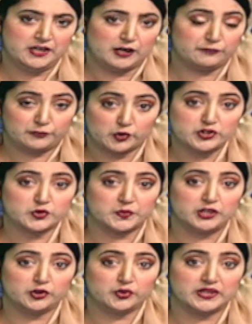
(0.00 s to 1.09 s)
Of course, we
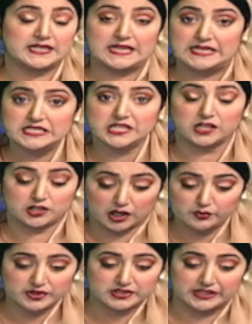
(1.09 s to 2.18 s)
know that India
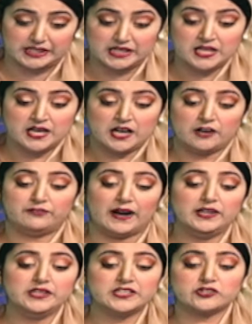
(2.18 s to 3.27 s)
currently, a
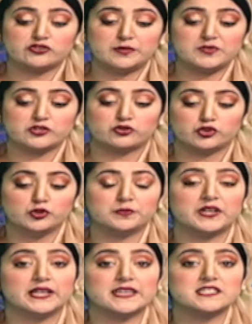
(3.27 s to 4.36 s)
violent extremist group,
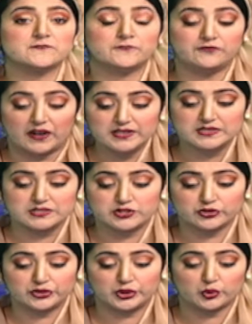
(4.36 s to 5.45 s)
collects funds
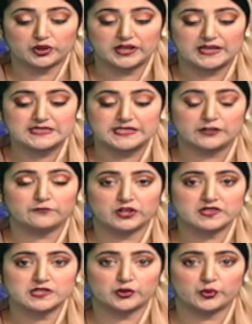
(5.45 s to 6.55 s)
through the organized
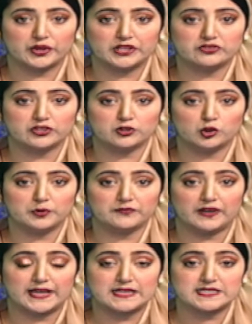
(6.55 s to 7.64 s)
networks, according to the global
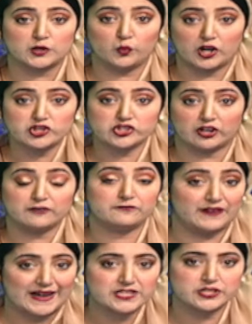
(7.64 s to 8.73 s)
financing watchdog
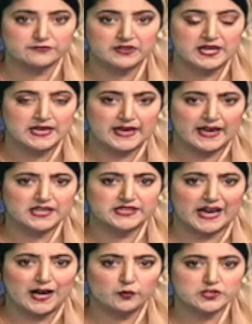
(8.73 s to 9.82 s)
Fatf, and
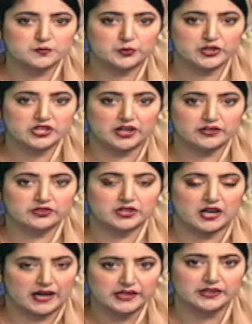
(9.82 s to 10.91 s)
that was put under the
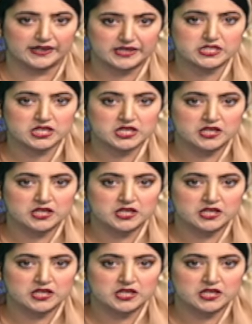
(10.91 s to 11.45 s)
highlight.